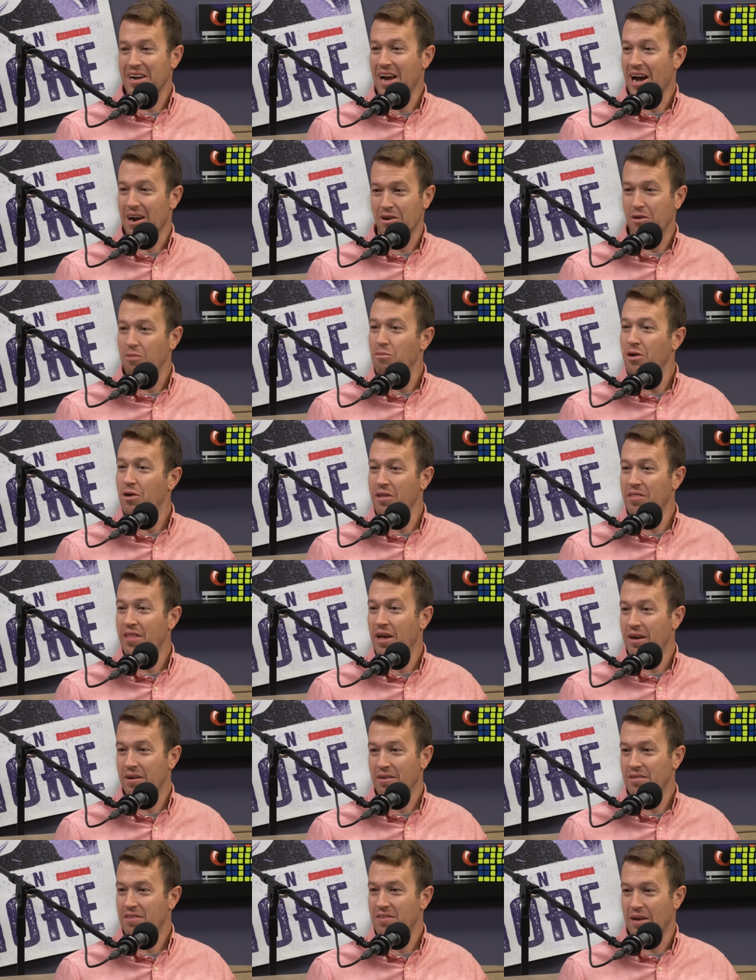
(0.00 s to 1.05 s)
to knock on wood
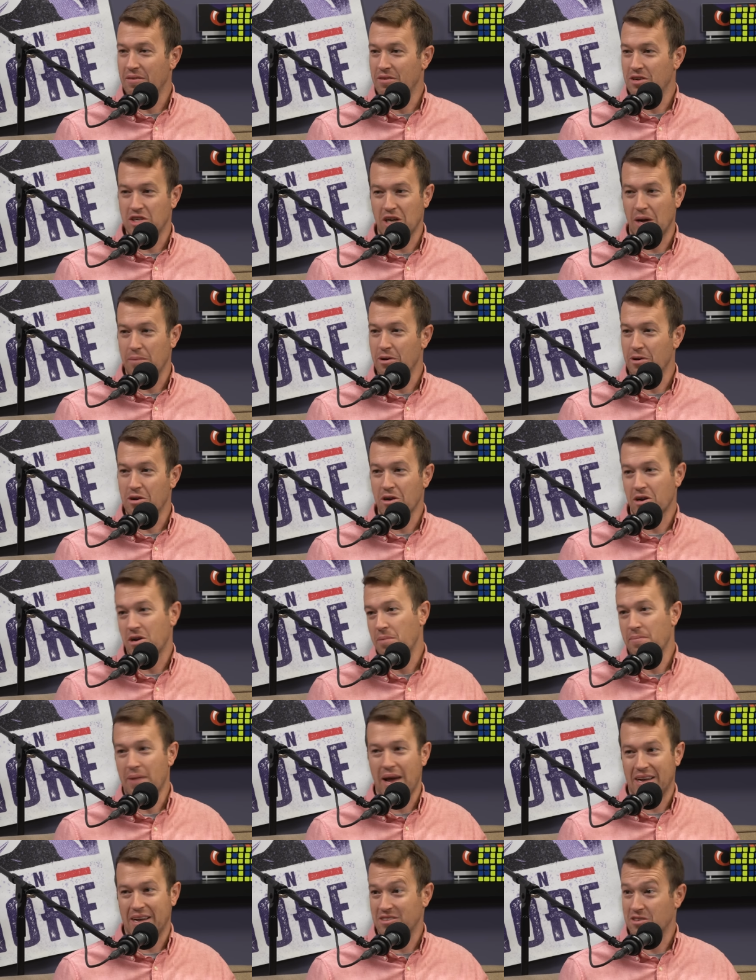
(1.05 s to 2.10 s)
that David Ojabo could
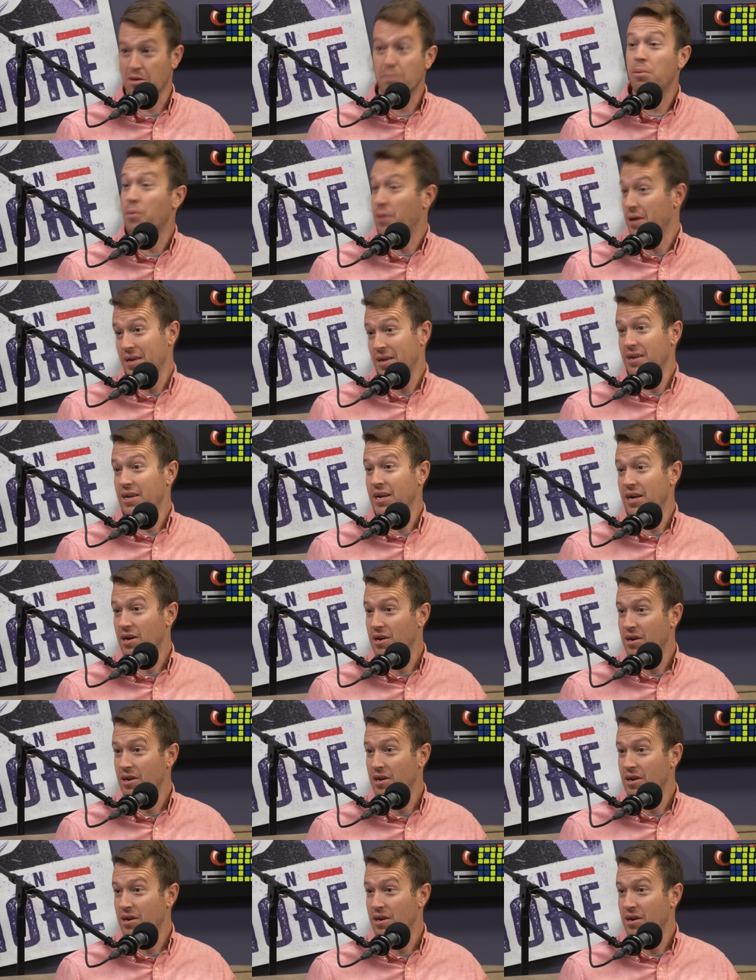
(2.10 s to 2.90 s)
come back at some point here.